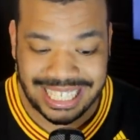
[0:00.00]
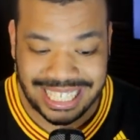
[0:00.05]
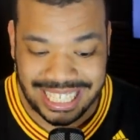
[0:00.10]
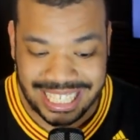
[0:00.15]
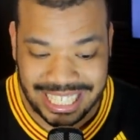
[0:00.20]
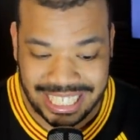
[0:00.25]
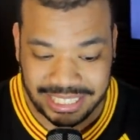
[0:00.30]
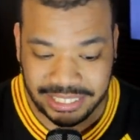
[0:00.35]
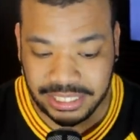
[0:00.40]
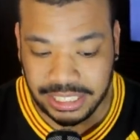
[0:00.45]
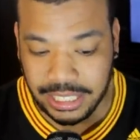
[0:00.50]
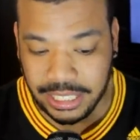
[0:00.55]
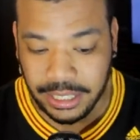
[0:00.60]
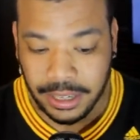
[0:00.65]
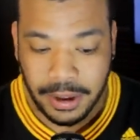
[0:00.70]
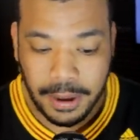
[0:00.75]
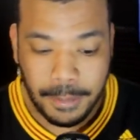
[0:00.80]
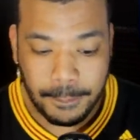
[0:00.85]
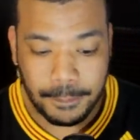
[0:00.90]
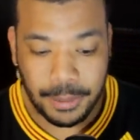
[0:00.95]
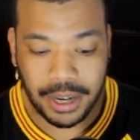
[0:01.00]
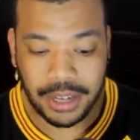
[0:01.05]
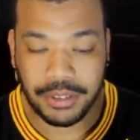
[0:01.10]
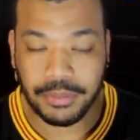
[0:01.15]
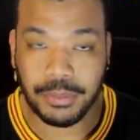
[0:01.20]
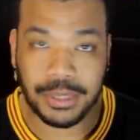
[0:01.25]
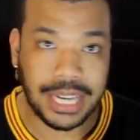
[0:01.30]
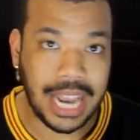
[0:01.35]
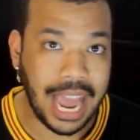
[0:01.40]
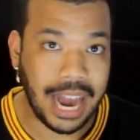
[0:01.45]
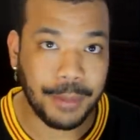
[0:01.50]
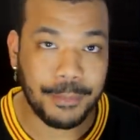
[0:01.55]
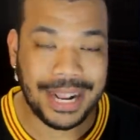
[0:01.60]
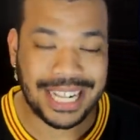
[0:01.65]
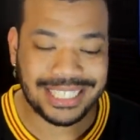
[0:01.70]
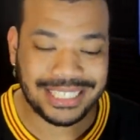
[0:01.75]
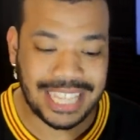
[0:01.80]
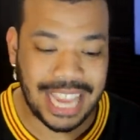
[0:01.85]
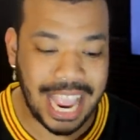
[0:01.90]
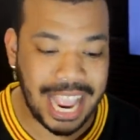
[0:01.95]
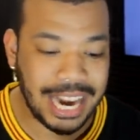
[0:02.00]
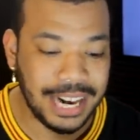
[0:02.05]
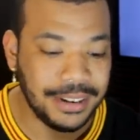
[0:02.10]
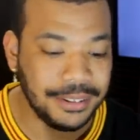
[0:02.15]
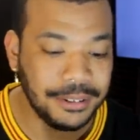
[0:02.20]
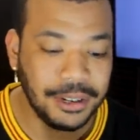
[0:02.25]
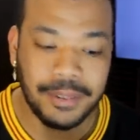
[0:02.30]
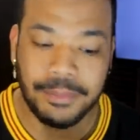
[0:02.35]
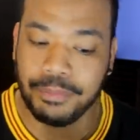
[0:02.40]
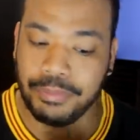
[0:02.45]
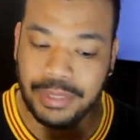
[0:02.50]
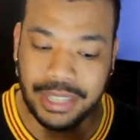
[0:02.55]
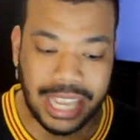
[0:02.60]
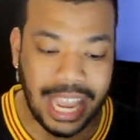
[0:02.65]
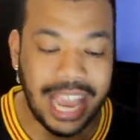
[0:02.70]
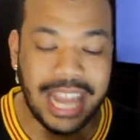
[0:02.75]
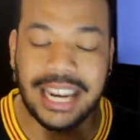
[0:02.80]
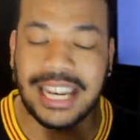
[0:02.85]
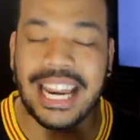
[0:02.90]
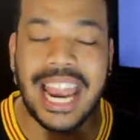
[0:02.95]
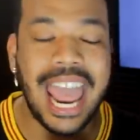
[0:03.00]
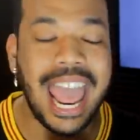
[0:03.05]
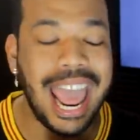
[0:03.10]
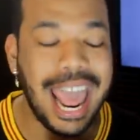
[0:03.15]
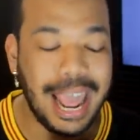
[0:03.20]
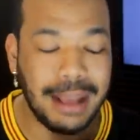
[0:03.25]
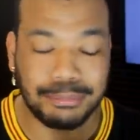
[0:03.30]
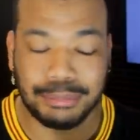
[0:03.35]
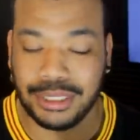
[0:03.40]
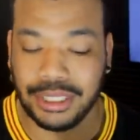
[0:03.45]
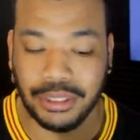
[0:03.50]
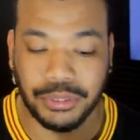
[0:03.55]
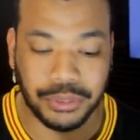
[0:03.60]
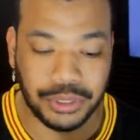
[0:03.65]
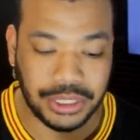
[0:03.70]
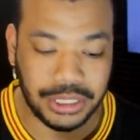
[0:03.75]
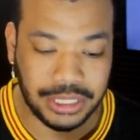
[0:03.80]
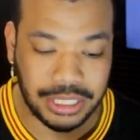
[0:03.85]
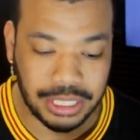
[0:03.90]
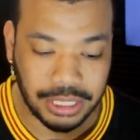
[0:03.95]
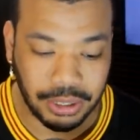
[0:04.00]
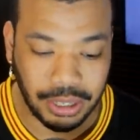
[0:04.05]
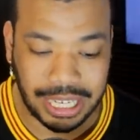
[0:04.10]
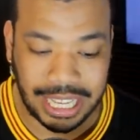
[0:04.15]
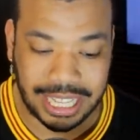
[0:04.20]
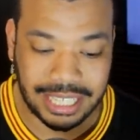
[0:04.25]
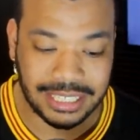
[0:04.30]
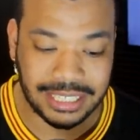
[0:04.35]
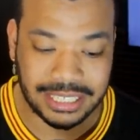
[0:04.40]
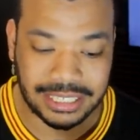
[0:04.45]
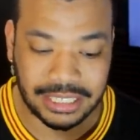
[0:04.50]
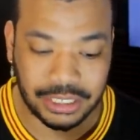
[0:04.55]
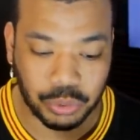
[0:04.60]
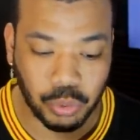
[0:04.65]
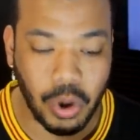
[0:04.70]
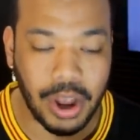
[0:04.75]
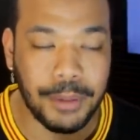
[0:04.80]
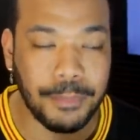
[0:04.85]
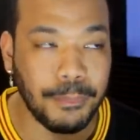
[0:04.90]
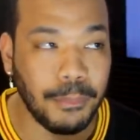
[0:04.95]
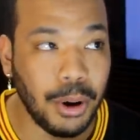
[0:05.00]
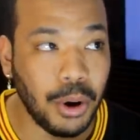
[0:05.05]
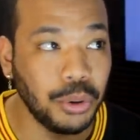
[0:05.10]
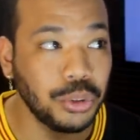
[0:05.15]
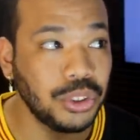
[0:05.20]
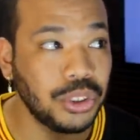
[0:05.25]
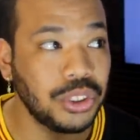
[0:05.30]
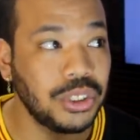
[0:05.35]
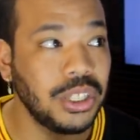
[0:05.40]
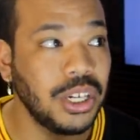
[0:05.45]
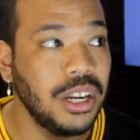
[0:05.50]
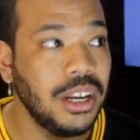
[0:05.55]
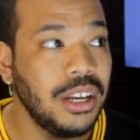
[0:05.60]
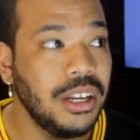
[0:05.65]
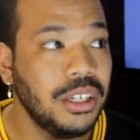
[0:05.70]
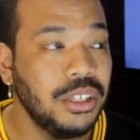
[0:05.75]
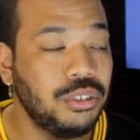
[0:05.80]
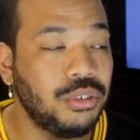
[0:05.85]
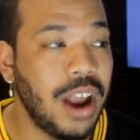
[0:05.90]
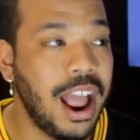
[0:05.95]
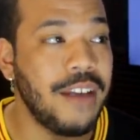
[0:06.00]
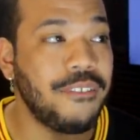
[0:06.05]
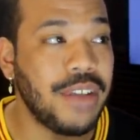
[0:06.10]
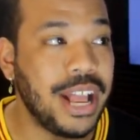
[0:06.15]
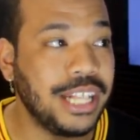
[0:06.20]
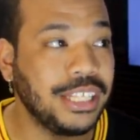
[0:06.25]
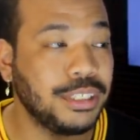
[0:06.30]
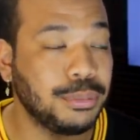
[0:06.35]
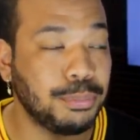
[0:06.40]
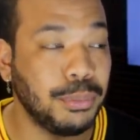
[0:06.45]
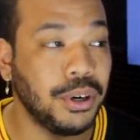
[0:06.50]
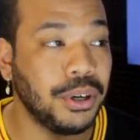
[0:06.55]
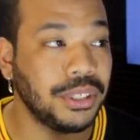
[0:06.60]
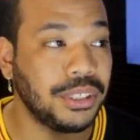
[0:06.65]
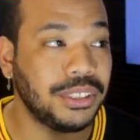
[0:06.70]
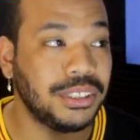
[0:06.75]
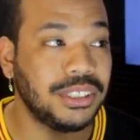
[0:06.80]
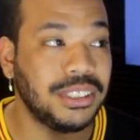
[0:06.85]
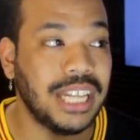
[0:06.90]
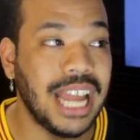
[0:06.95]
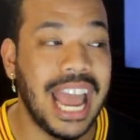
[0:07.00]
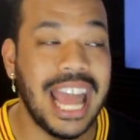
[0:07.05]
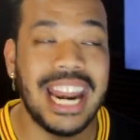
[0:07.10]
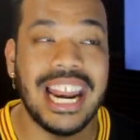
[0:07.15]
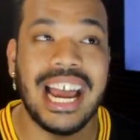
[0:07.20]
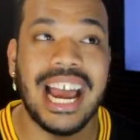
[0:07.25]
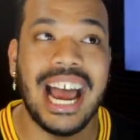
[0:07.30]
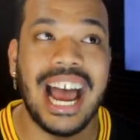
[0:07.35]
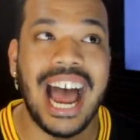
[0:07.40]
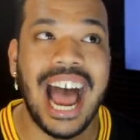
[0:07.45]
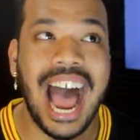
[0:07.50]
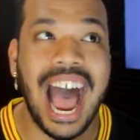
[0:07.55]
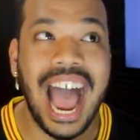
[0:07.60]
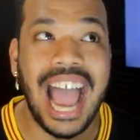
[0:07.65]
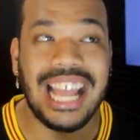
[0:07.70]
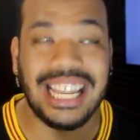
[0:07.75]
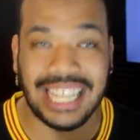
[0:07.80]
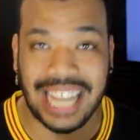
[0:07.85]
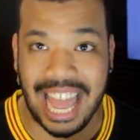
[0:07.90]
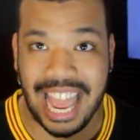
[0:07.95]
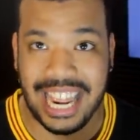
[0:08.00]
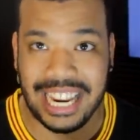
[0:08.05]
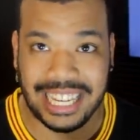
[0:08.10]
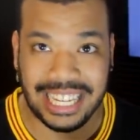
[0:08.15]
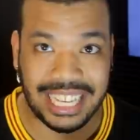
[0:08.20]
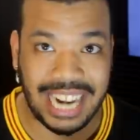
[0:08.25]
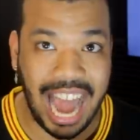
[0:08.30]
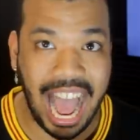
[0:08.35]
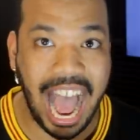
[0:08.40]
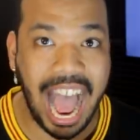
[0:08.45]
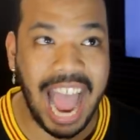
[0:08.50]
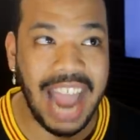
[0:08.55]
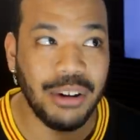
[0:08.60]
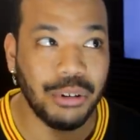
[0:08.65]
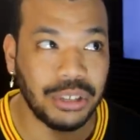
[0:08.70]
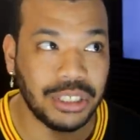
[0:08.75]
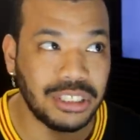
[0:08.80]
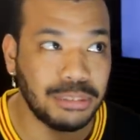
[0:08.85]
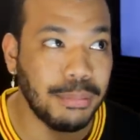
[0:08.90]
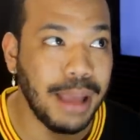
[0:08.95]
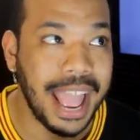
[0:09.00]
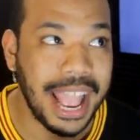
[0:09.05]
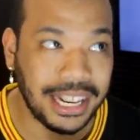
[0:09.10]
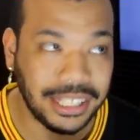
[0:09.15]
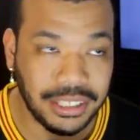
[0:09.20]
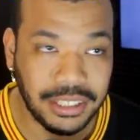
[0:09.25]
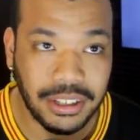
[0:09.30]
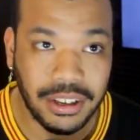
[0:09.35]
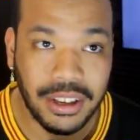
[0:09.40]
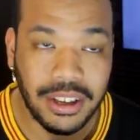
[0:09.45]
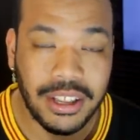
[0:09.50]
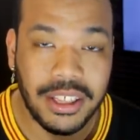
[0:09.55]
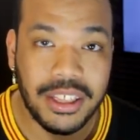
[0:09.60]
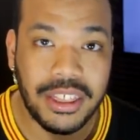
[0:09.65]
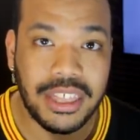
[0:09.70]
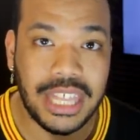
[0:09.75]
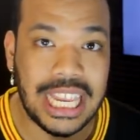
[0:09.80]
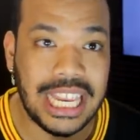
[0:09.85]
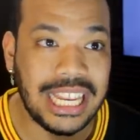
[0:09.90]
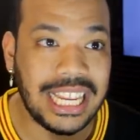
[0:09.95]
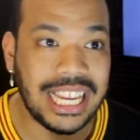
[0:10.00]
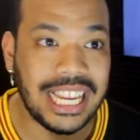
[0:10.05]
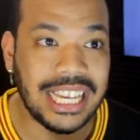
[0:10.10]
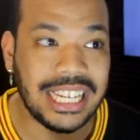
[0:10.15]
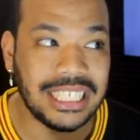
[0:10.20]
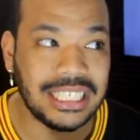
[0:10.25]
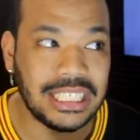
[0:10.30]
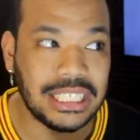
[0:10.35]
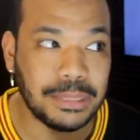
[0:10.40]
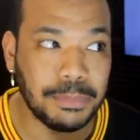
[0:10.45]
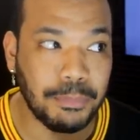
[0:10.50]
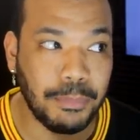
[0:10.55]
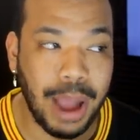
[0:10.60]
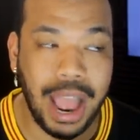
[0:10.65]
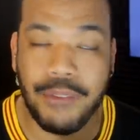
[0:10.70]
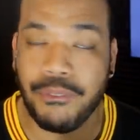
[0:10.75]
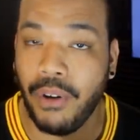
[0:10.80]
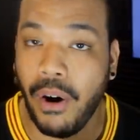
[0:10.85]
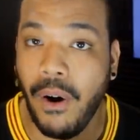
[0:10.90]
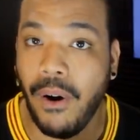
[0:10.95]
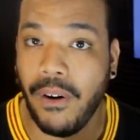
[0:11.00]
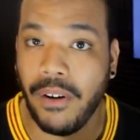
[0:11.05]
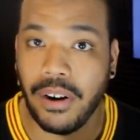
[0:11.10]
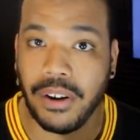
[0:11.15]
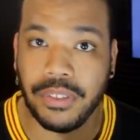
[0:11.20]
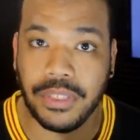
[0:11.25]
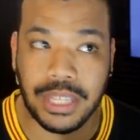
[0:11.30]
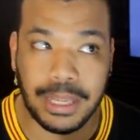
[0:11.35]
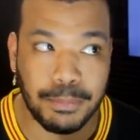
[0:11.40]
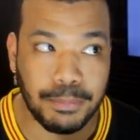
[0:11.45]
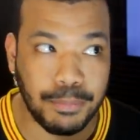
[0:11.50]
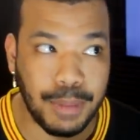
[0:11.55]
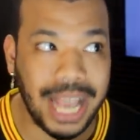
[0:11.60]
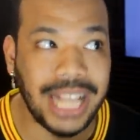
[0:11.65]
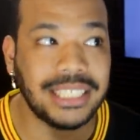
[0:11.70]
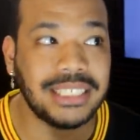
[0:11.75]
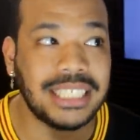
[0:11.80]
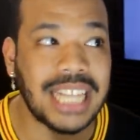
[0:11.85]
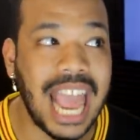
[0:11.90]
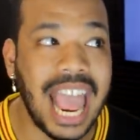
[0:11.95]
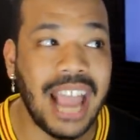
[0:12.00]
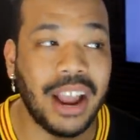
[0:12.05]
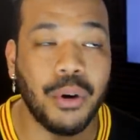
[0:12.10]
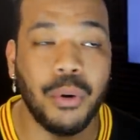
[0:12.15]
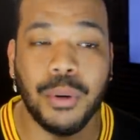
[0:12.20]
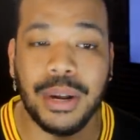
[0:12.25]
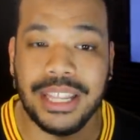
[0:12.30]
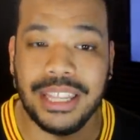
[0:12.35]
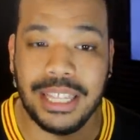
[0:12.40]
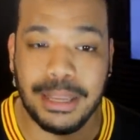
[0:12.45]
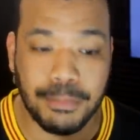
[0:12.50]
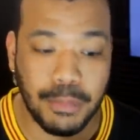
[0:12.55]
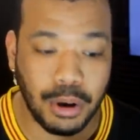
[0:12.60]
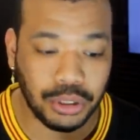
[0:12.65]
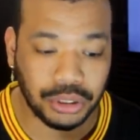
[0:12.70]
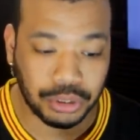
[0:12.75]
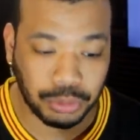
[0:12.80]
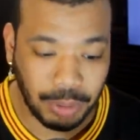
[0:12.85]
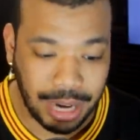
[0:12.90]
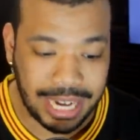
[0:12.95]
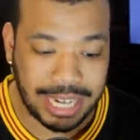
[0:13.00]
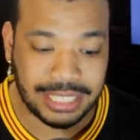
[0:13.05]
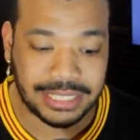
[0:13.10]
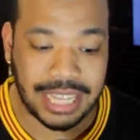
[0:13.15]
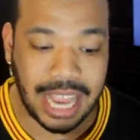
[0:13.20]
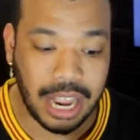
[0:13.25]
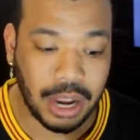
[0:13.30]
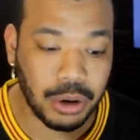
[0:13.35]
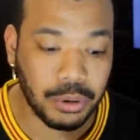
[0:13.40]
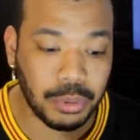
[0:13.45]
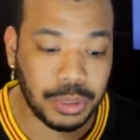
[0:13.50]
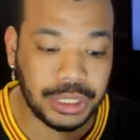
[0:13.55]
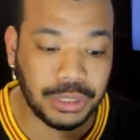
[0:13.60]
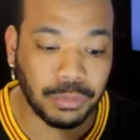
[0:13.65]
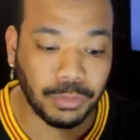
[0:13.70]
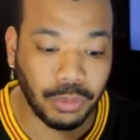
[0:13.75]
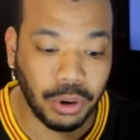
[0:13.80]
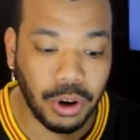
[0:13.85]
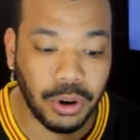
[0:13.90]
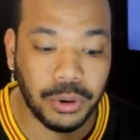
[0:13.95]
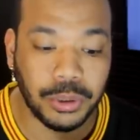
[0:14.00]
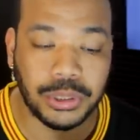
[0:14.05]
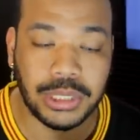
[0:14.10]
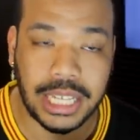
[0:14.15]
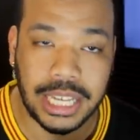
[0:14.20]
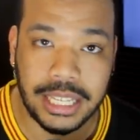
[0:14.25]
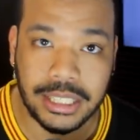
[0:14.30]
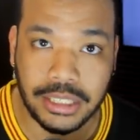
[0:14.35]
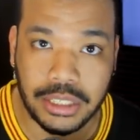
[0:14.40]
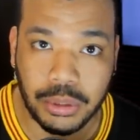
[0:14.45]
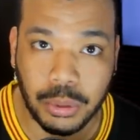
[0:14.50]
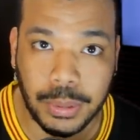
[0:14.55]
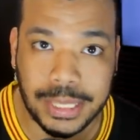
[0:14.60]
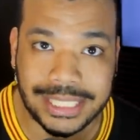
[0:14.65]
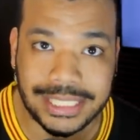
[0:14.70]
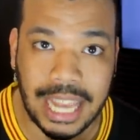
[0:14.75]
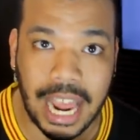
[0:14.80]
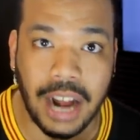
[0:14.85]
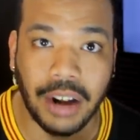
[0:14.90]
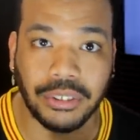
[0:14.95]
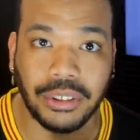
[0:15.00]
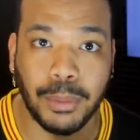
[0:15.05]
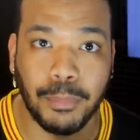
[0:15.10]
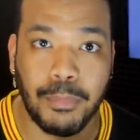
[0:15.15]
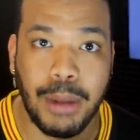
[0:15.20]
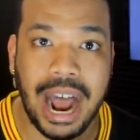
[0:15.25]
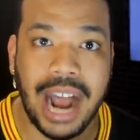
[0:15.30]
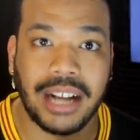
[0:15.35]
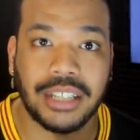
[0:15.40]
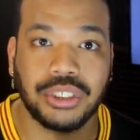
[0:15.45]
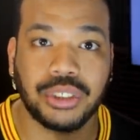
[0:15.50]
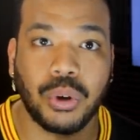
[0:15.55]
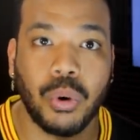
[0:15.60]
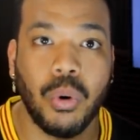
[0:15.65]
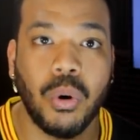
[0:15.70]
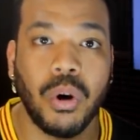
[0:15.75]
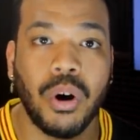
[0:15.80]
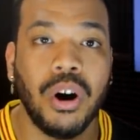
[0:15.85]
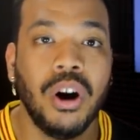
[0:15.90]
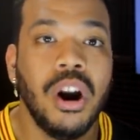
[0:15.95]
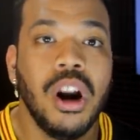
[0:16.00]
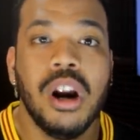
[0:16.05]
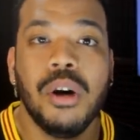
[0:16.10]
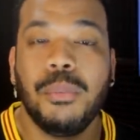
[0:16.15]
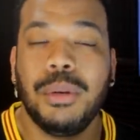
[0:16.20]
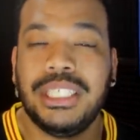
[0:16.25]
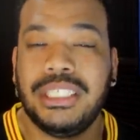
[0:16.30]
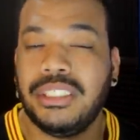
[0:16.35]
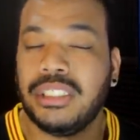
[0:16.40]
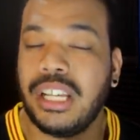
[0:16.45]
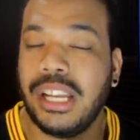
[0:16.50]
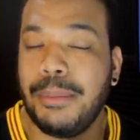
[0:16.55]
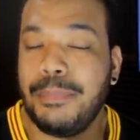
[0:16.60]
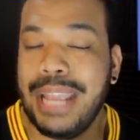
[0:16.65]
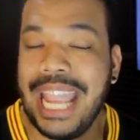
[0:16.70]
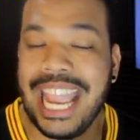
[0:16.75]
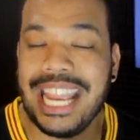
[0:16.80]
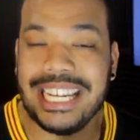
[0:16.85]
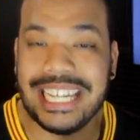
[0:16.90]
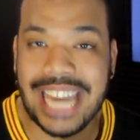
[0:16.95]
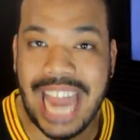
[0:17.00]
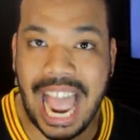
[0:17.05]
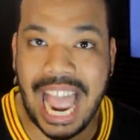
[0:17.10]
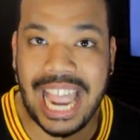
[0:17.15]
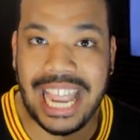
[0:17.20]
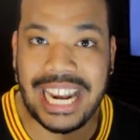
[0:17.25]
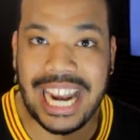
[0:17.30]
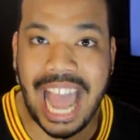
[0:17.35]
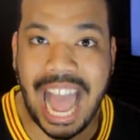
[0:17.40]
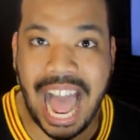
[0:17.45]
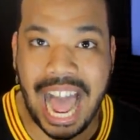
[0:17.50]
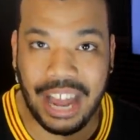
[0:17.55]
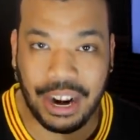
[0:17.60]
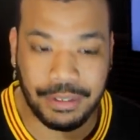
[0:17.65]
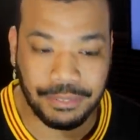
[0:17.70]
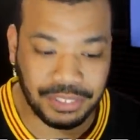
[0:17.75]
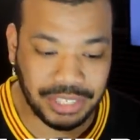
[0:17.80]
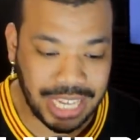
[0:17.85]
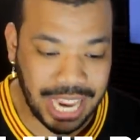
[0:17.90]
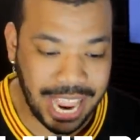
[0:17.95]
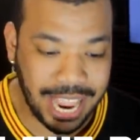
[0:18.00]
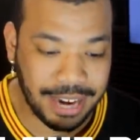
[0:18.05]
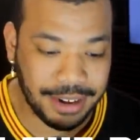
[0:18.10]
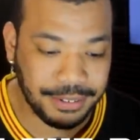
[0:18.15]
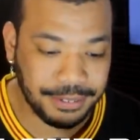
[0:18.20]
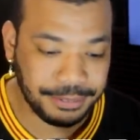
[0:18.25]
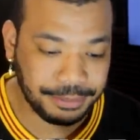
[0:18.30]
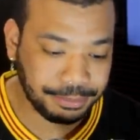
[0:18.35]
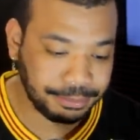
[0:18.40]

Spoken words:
Easy, but we got him at 10. Again, absolute steal. Again, this is what most draft experts that I like and I respect think is by far the best tackle and the most ready tackle, which rolls into his out-the-box score, which is going to be a 9 out of 10.